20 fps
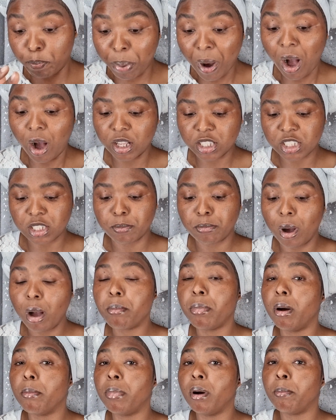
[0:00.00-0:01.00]
but, but,
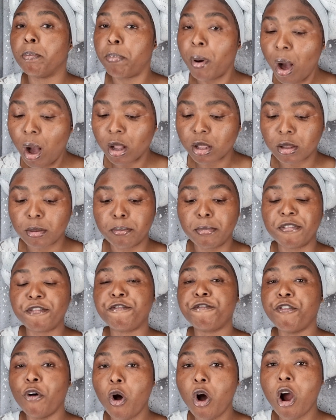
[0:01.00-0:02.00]
but, but, but,
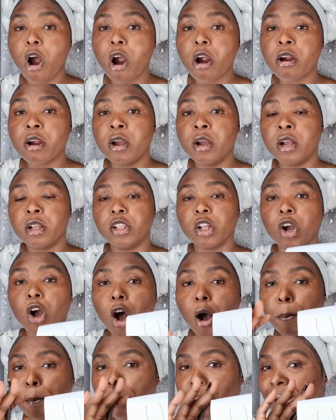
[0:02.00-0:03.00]
before the
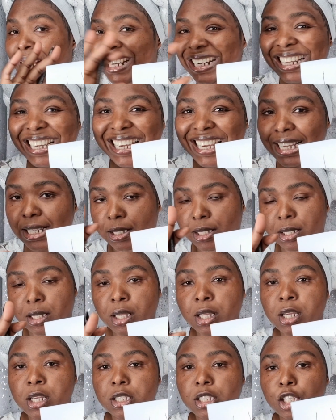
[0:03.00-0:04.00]
complete
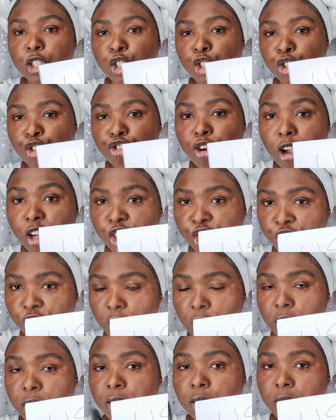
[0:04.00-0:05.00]

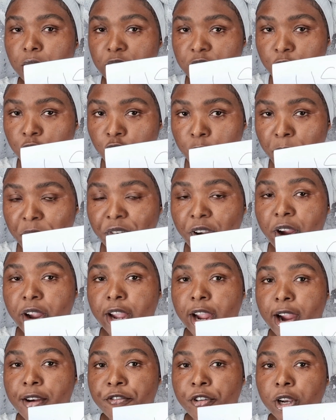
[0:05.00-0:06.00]
destruction, listen to me very
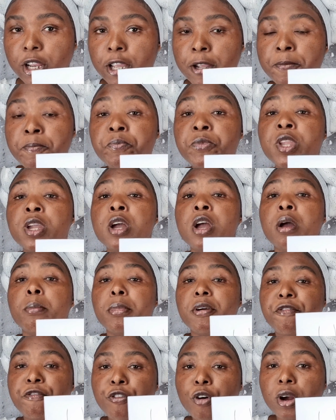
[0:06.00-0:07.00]
carefully.
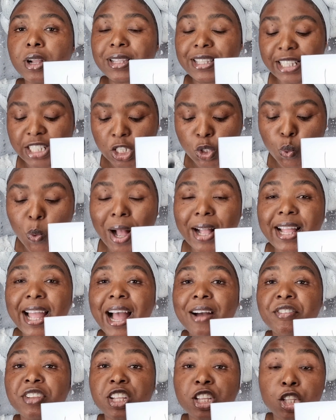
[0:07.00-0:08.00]
Before, this is why they're
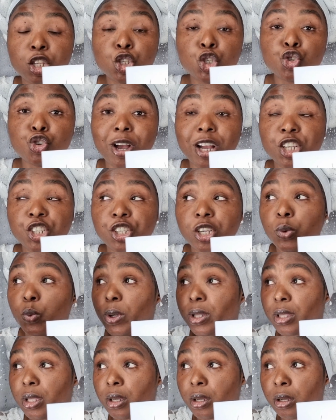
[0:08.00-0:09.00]
having the destruction
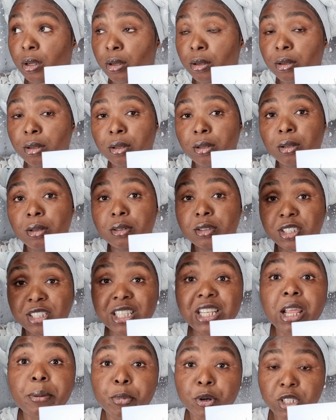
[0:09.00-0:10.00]
with the
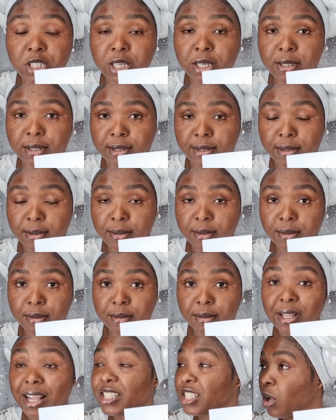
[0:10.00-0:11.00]
celebrities.
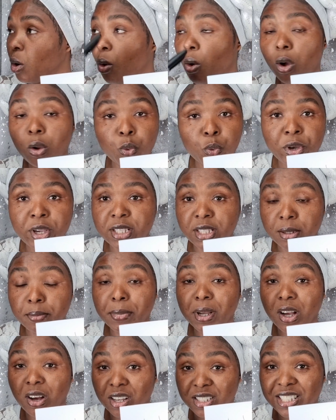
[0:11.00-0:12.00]
That's the whole reason,
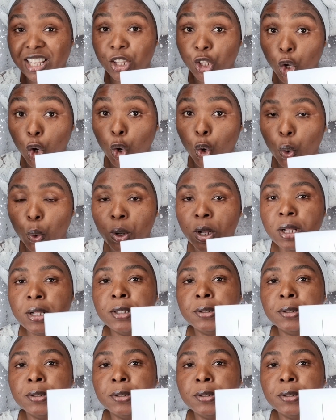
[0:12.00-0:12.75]
because they know.